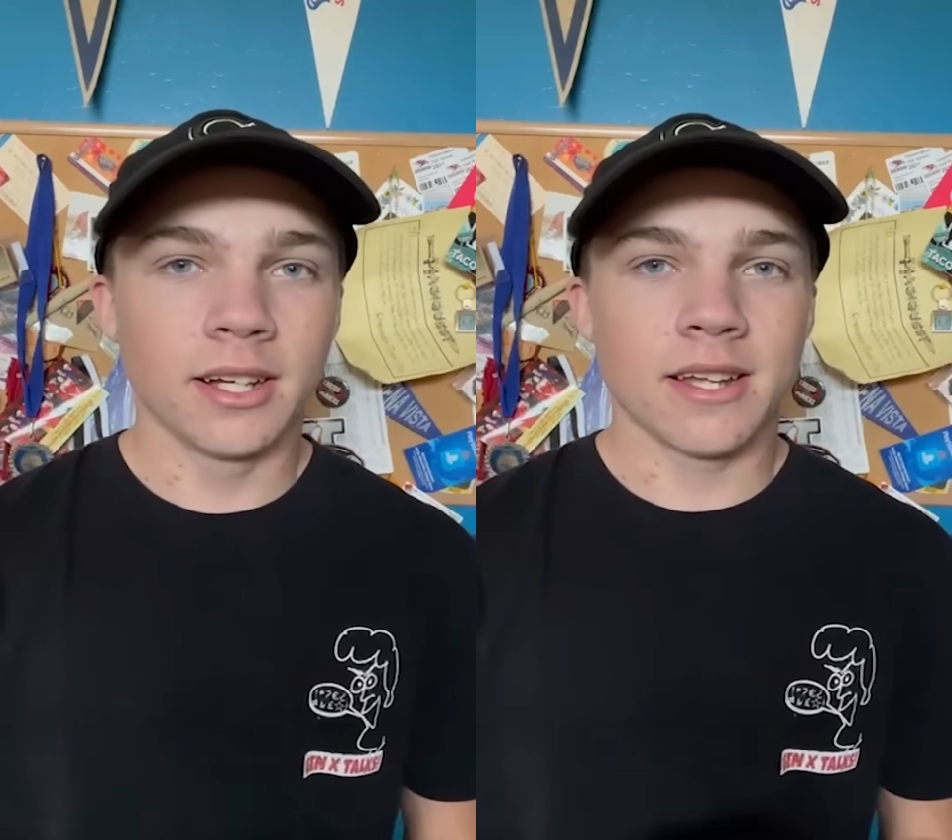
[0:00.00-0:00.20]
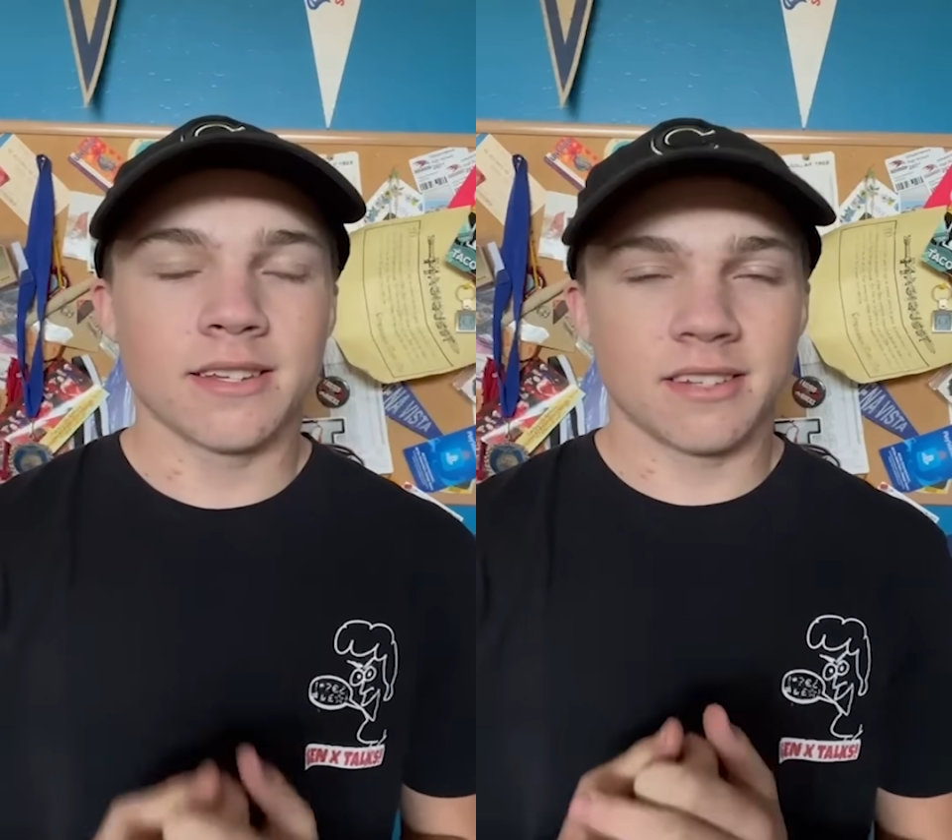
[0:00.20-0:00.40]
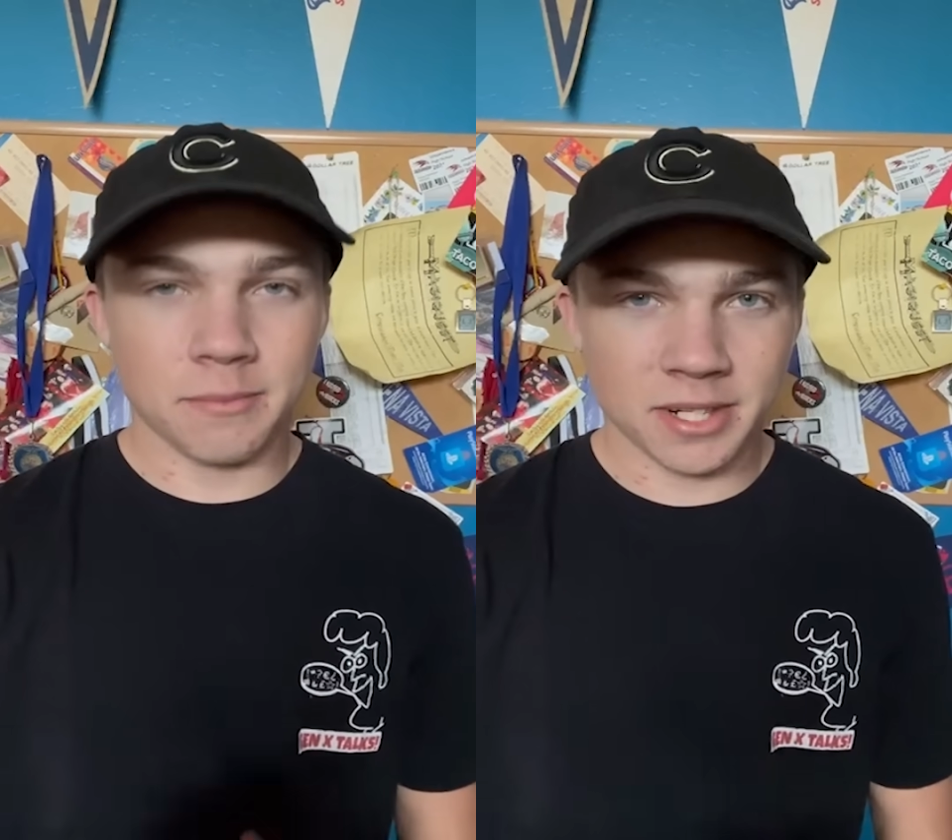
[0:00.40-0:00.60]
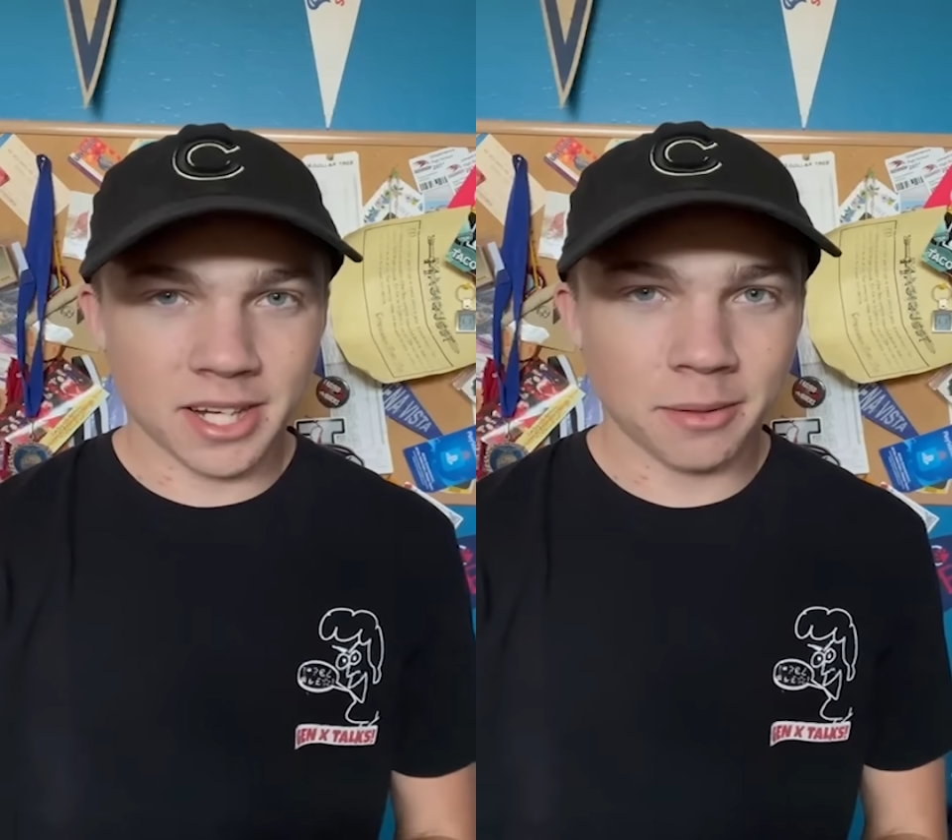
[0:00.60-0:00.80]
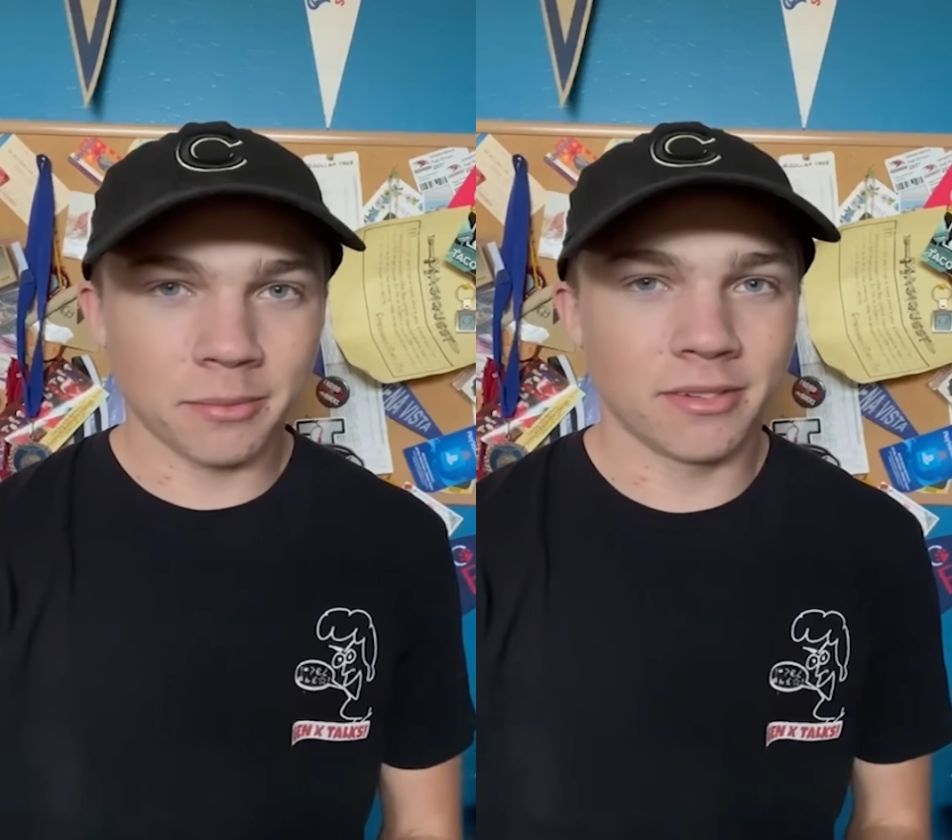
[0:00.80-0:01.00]

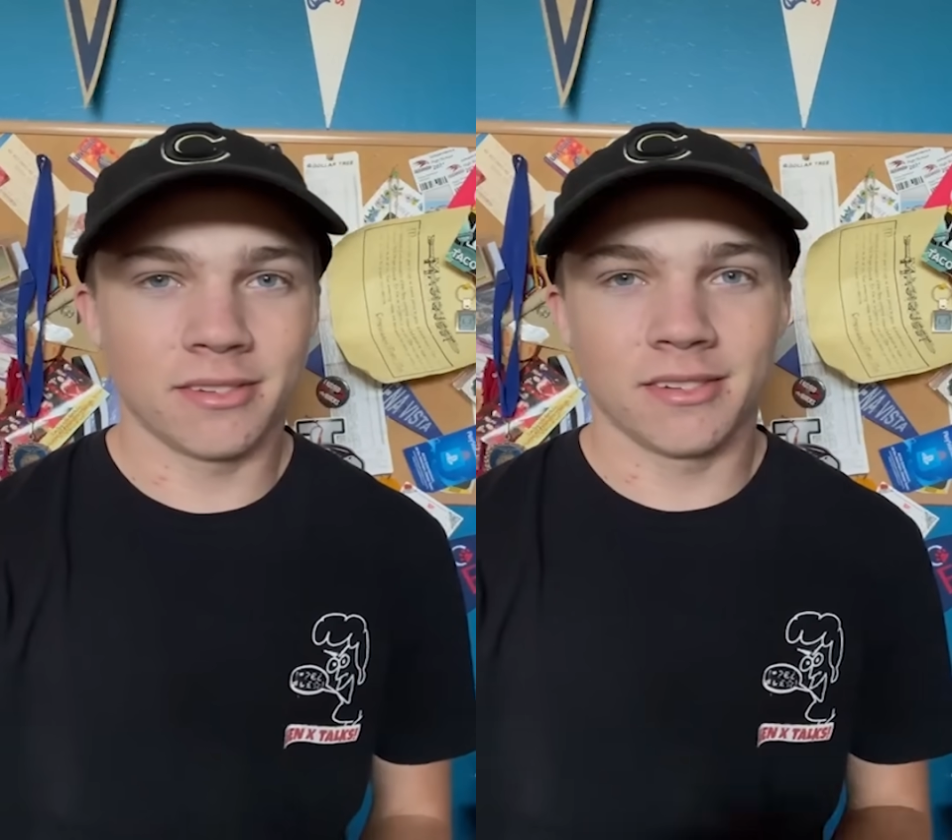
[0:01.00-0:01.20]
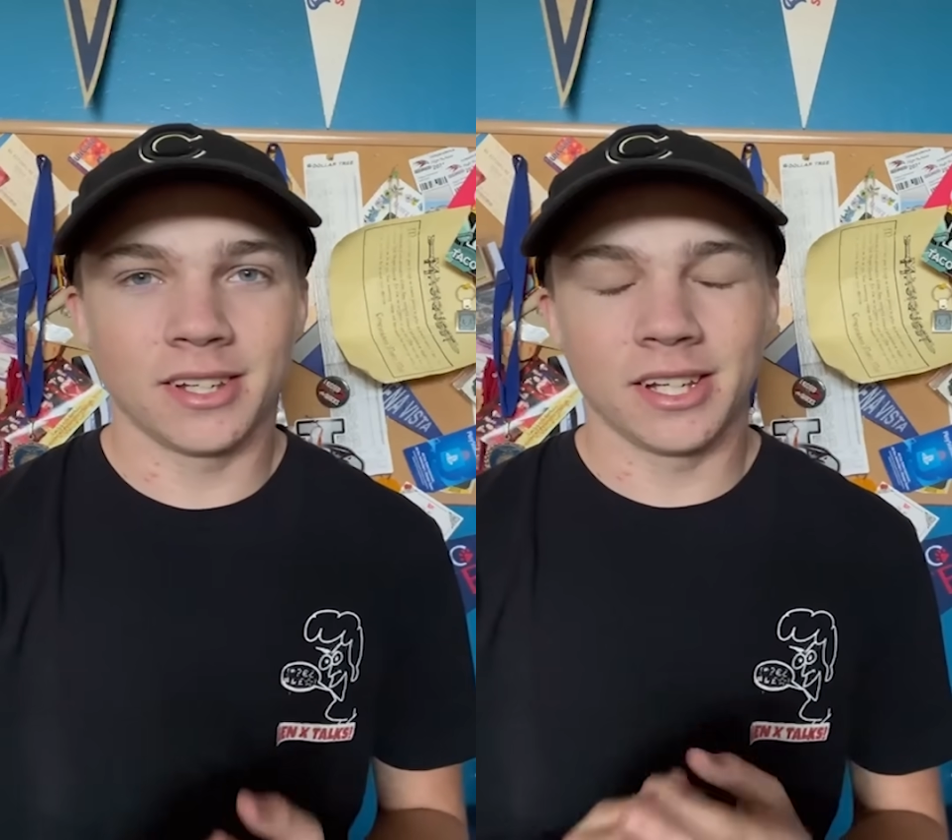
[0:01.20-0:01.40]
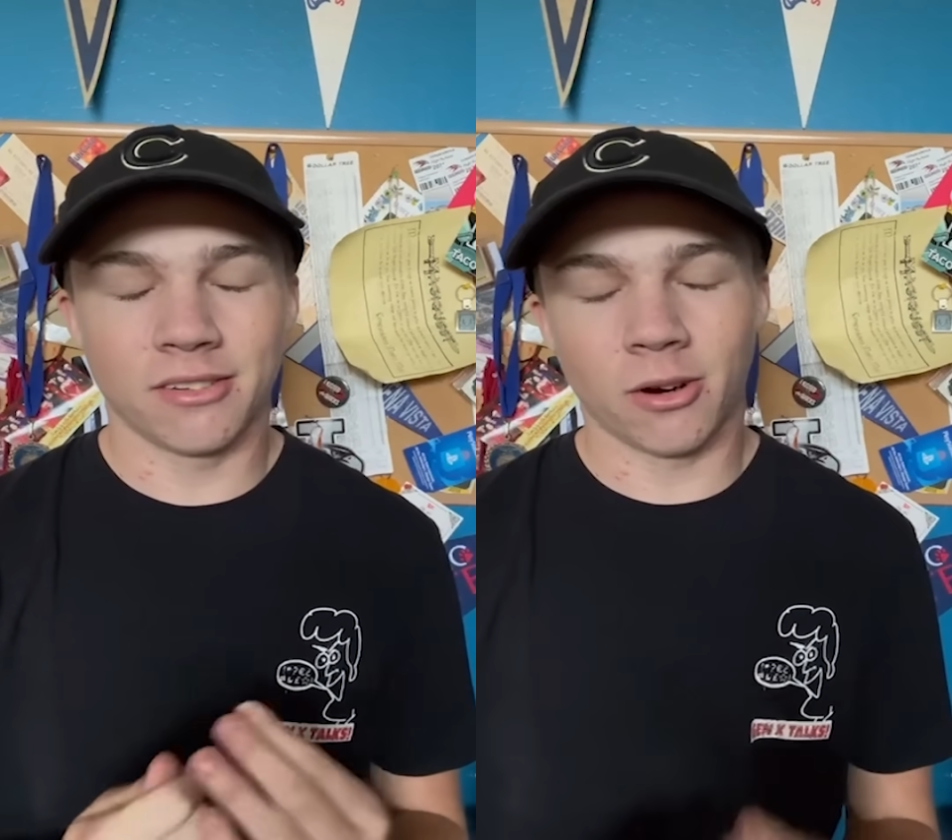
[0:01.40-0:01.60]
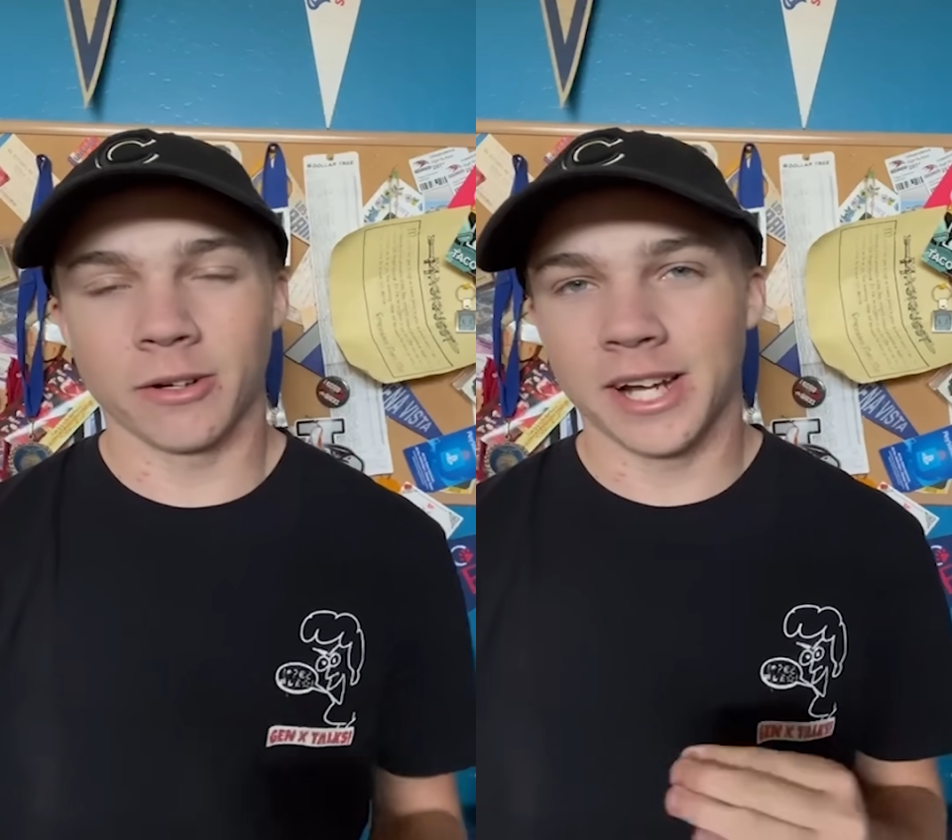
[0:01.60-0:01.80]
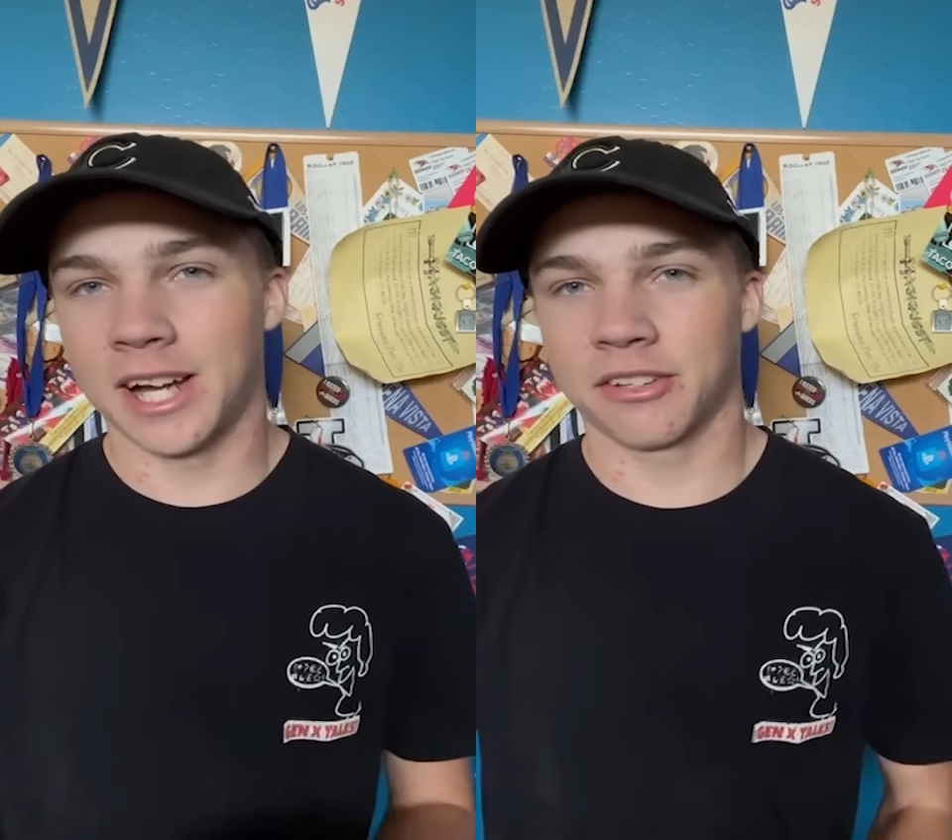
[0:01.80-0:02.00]
Sometimes it's hard
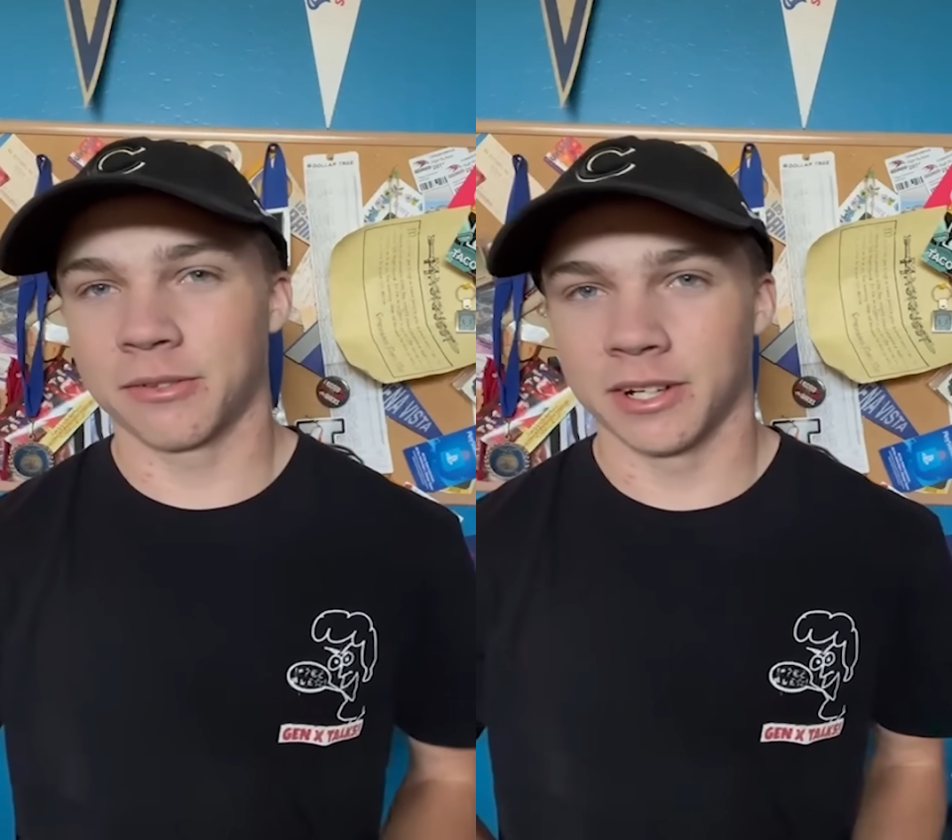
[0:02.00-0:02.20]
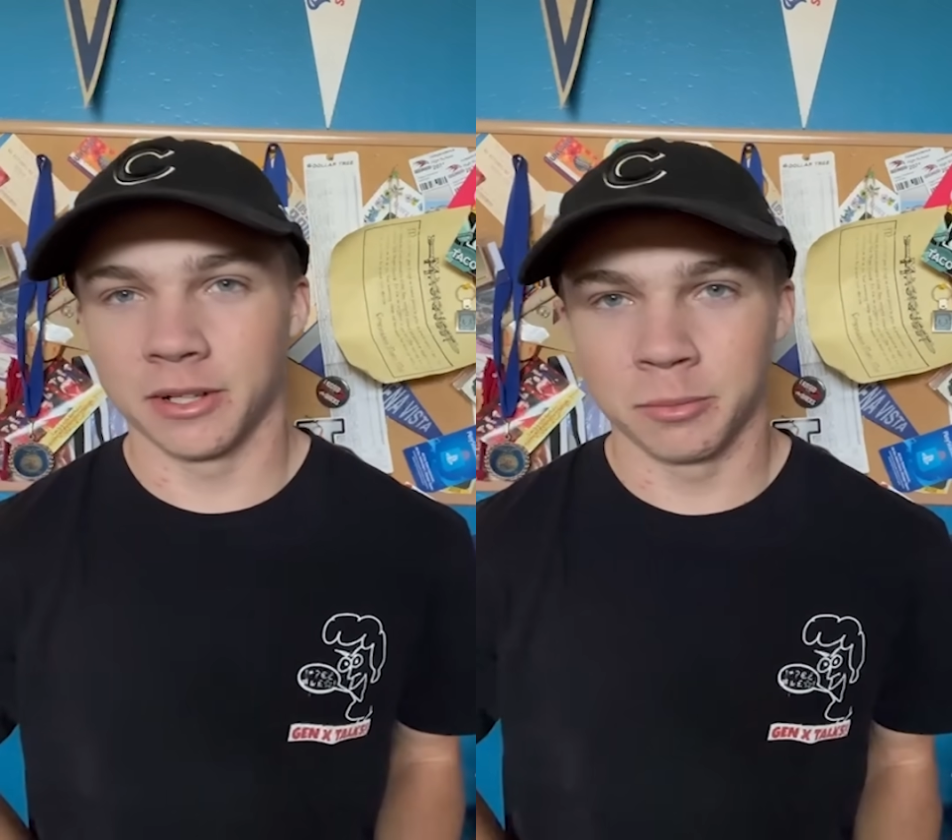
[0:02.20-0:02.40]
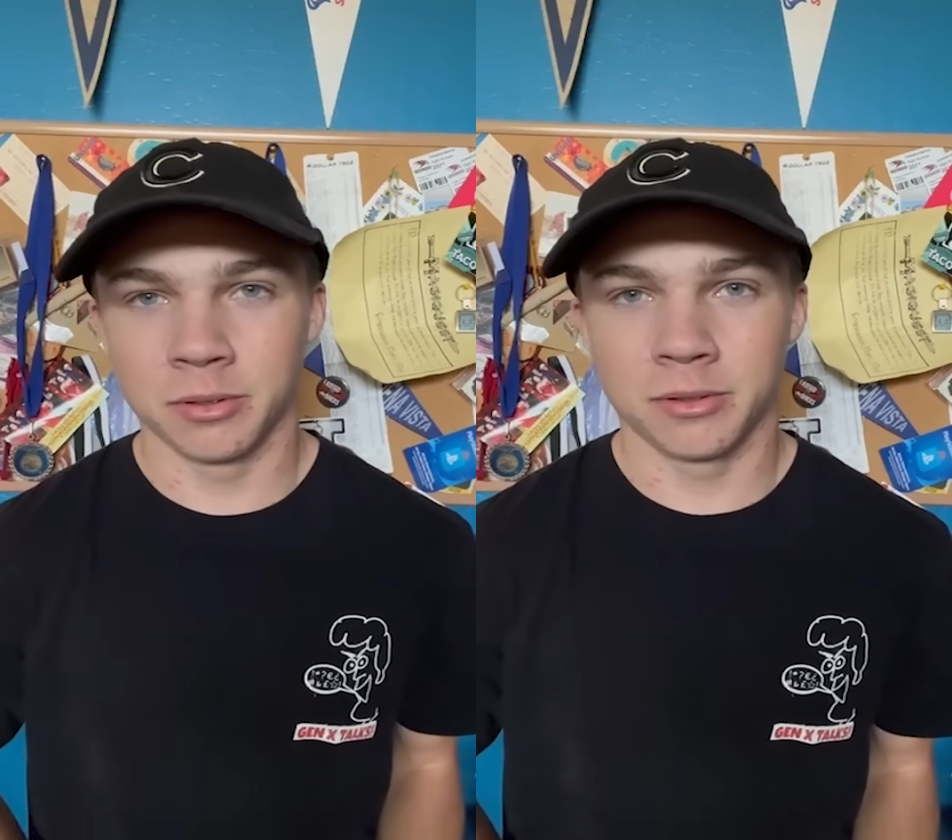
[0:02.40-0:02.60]
to ask for help.